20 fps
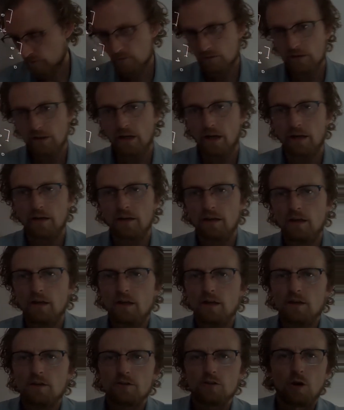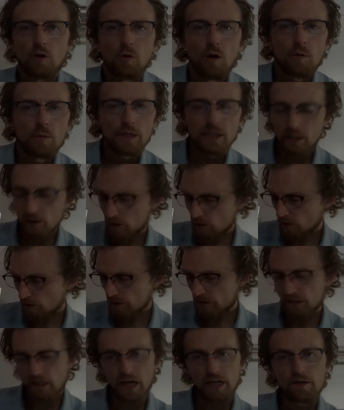Okay, so what we can do
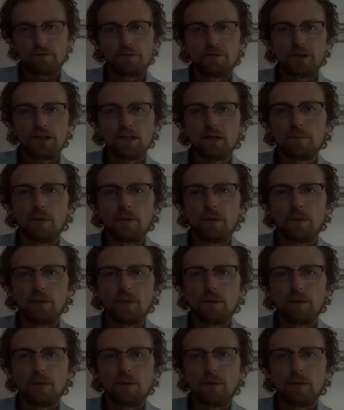is kind of think